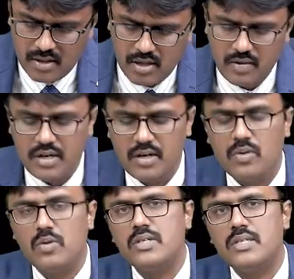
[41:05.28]
Now when
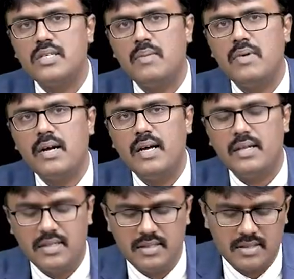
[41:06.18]
it coats the stomach
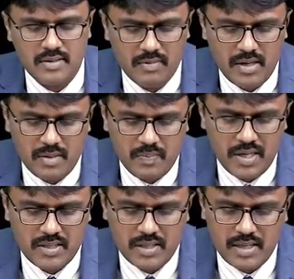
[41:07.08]
like this, when a
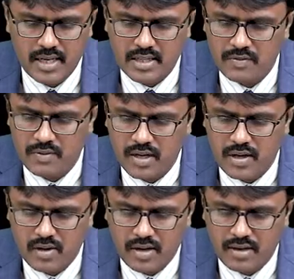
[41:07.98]
patient takes
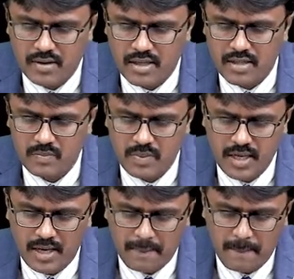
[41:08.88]
phenytoin, that is
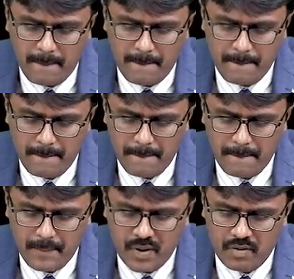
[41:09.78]
P,
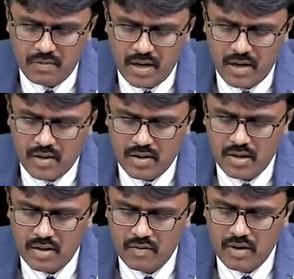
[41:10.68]

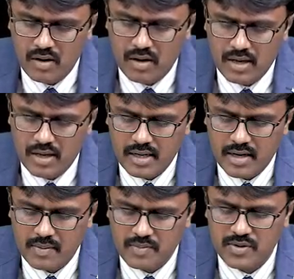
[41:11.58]
phenytoin will not get
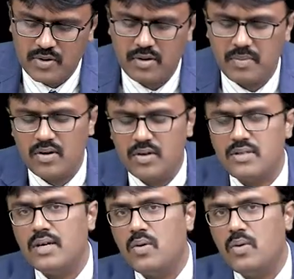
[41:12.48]
absorbed
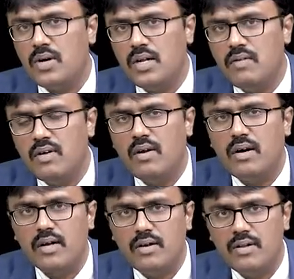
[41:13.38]
because the coating will
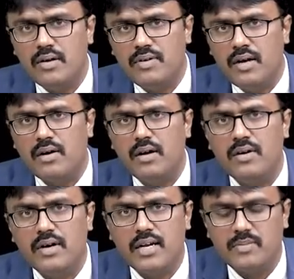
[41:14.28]
not allow the
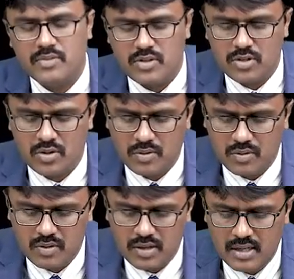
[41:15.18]
phenytoin to get absorbed.
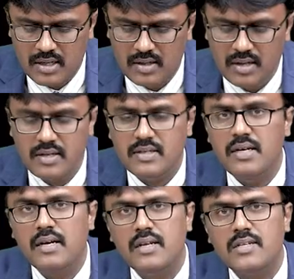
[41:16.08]
So there is
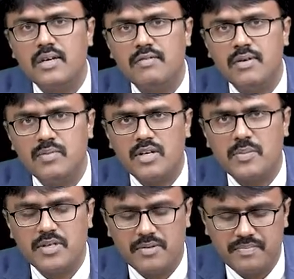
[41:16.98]
hindrance of
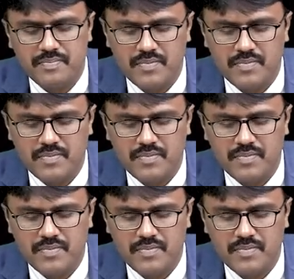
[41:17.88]
absorption.